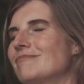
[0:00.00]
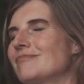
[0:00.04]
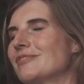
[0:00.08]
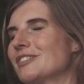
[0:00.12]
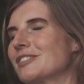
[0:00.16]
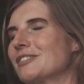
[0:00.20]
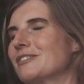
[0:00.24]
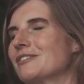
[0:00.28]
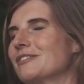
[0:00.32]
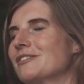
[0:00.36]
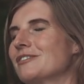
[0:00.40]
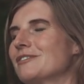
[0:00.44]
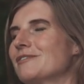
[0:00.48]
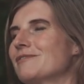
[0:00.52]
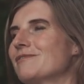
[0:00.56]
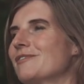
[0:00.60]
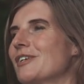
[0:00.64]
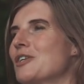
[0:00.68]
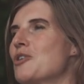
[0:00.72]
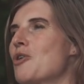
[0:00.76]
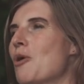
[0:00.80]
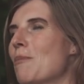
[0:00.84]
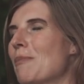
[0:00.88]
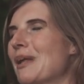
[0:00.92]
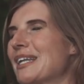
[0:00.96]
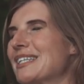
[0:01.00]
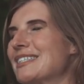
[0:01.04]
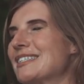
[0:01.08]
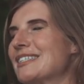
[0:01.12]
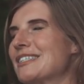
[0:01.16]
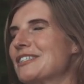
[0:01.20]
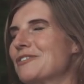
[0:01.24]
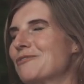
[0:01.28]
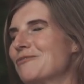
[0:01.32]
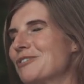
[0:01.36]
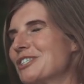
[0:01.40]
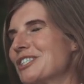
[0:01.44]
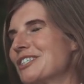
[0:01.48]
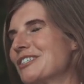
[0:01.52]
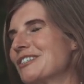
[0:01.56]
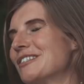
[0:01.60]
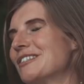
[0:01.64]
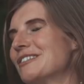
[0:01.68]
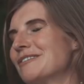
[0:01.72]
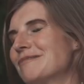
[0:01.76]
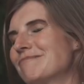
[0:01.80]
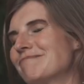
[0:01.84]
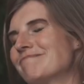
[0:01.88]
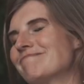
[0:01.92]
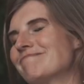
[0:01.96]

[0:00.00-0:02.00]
sort of normality to return.